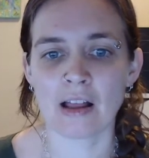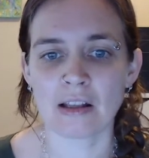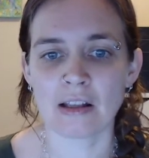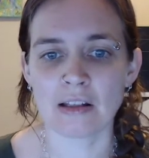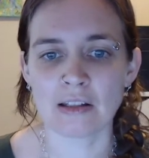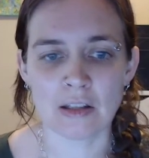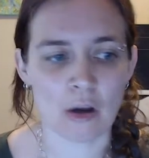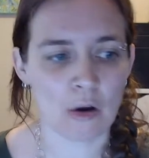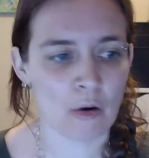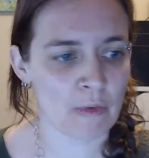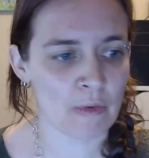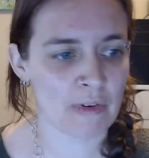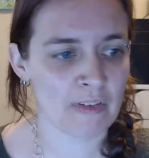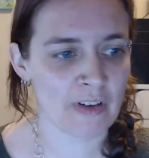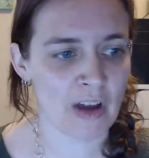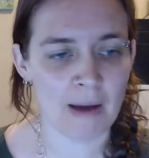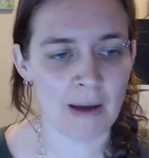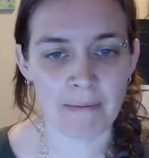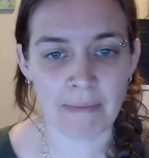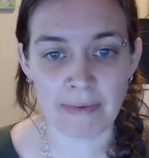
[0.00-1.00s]
So we've
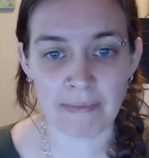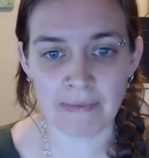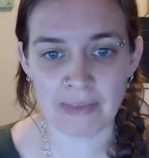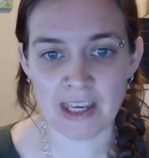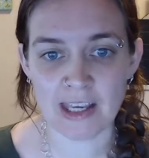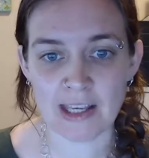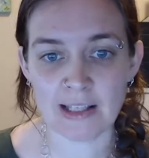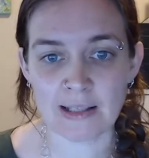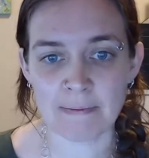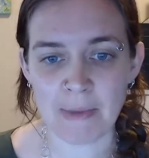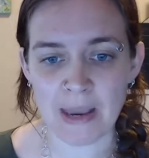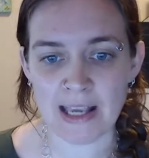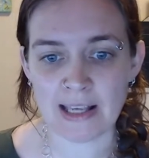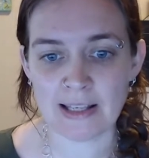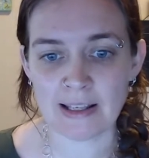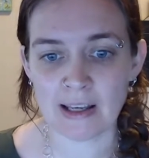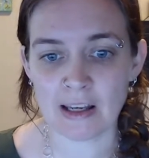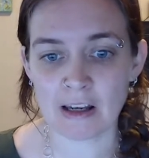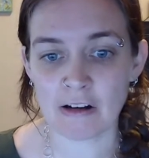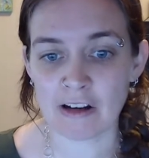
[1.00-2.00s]
got these
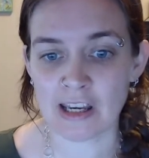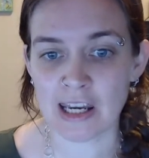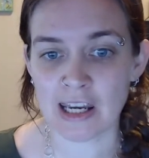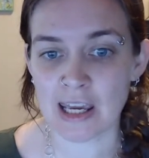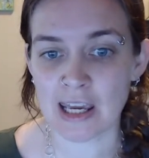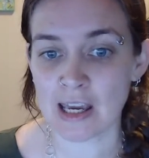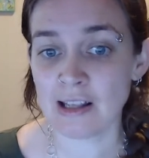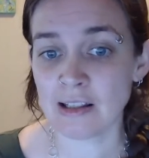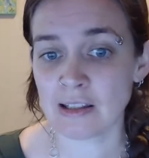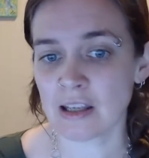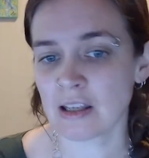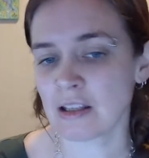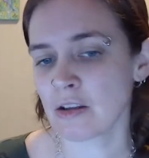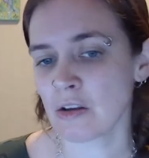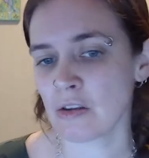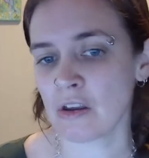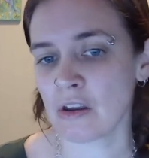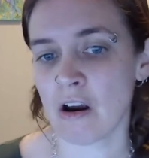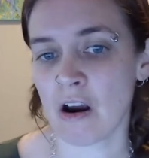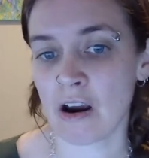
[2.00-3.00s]
base ingredients.
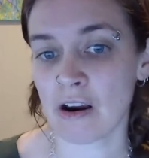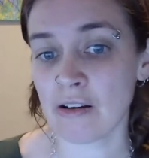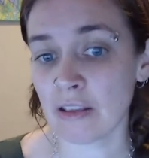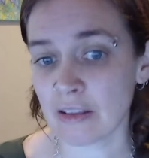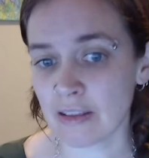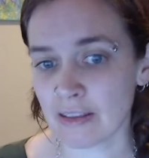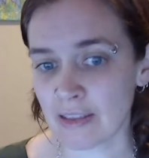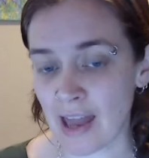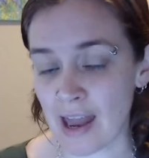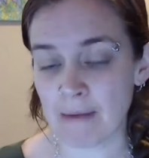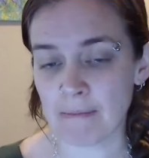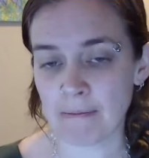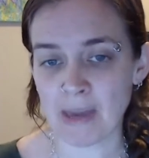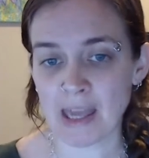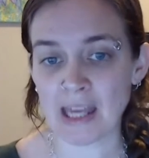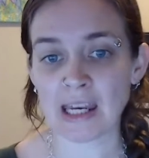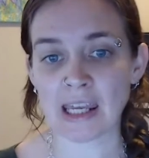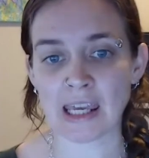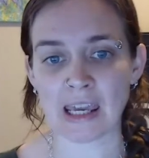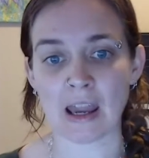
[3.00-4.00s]
So there aren't that
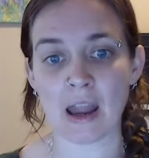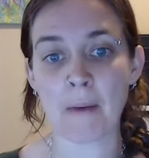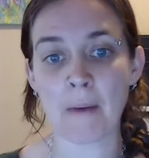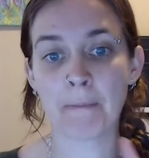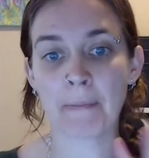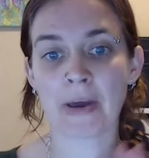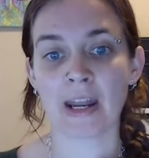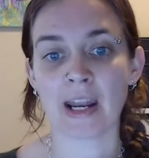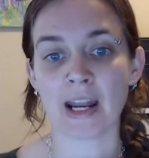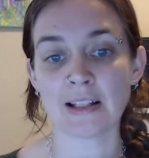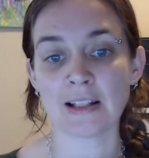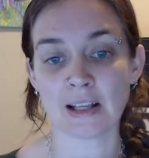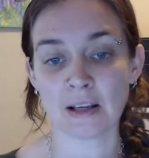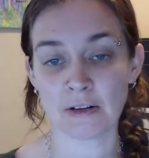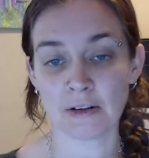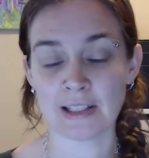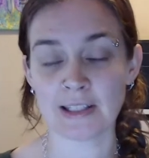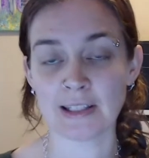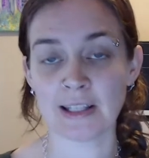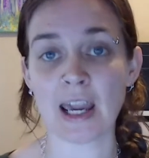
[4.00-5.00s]
many, but as I
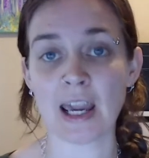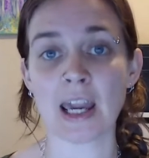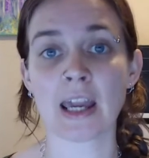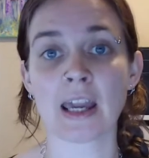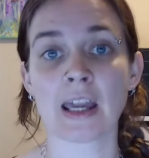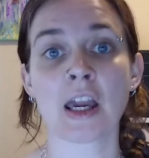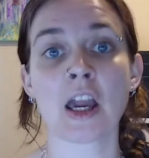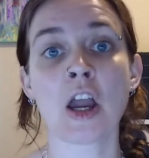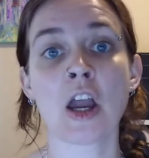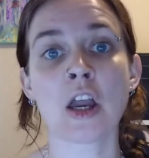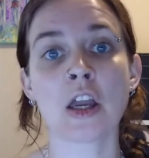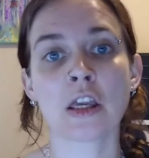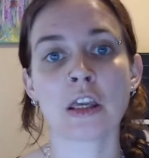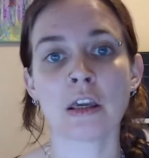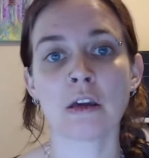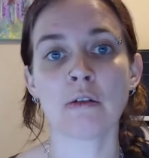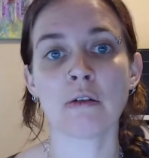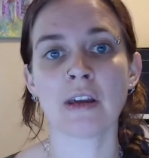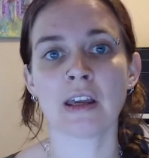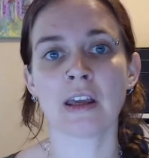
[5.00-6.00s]
was saying,
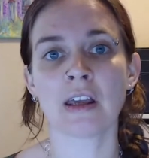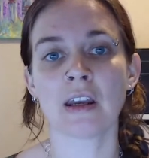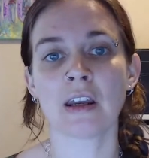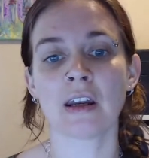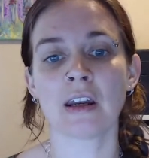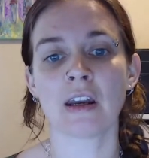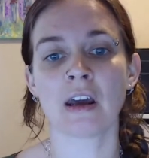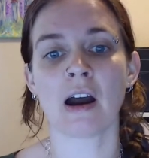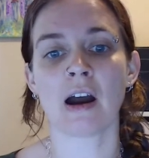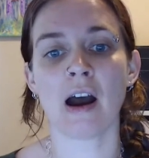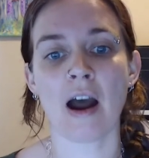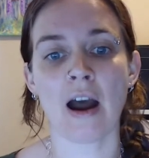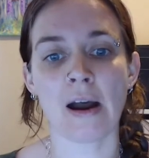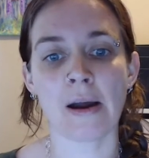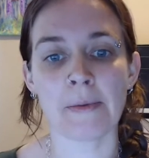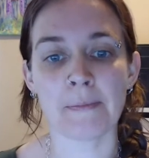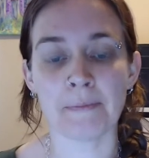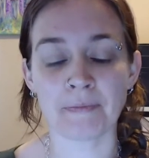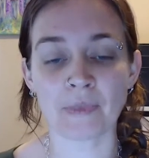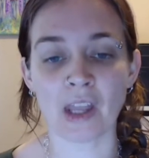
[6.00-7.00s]
you can,
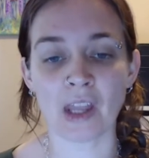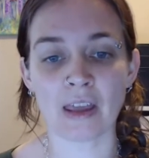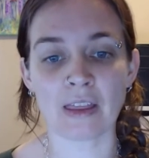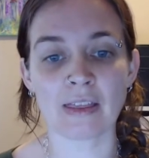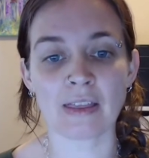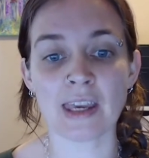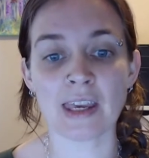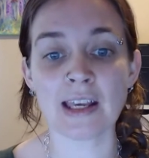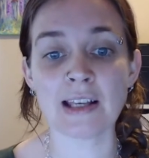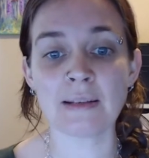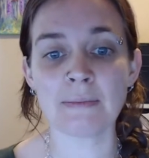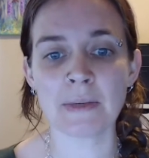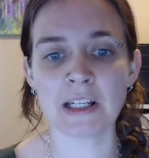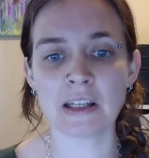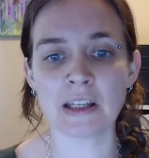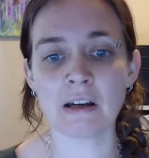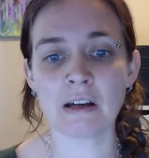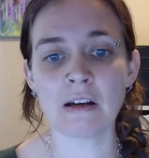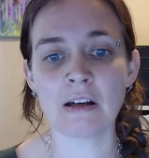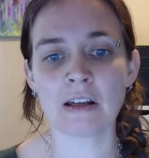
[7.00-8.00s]
these
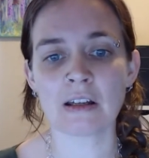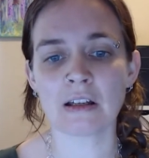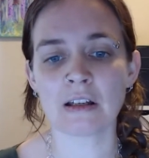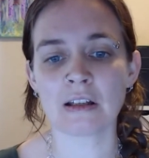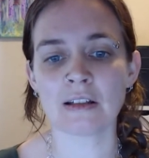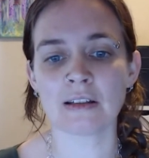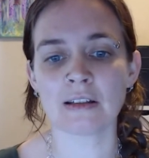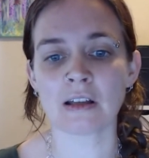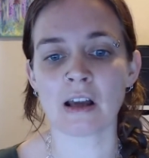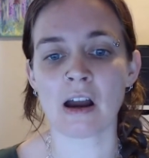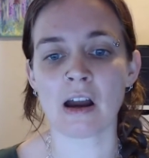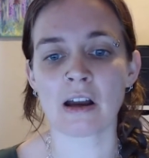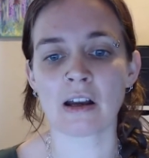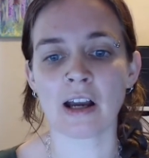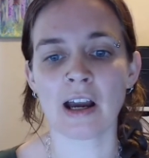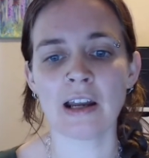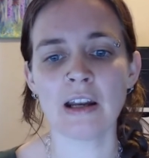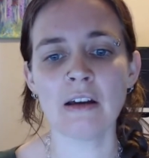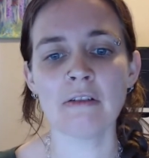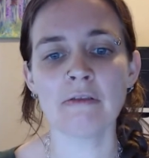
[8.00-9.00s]
materials
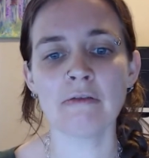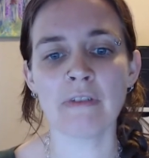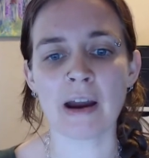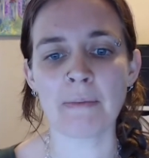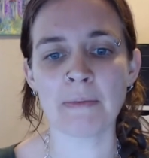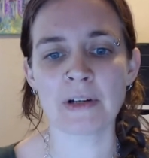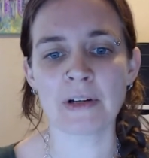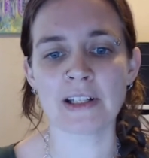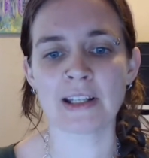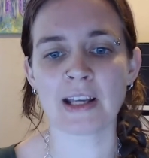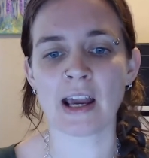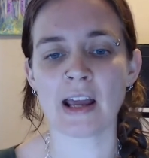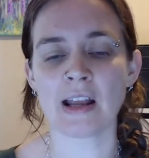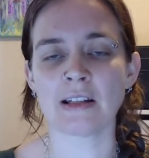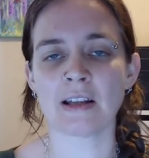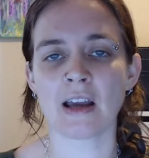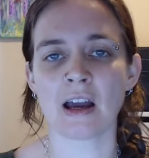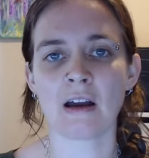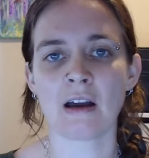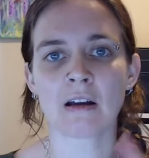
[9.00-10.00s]
kind of
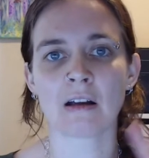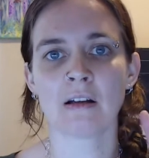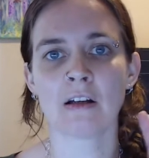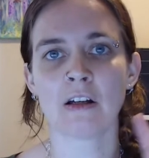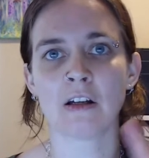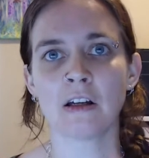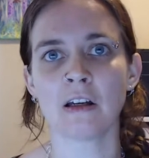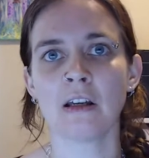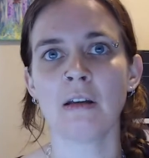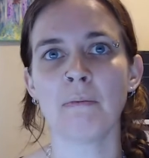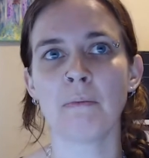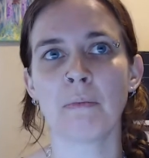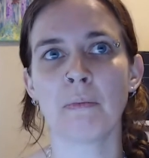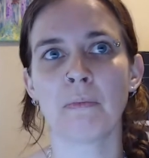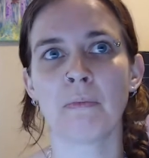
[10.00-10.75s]
represent a good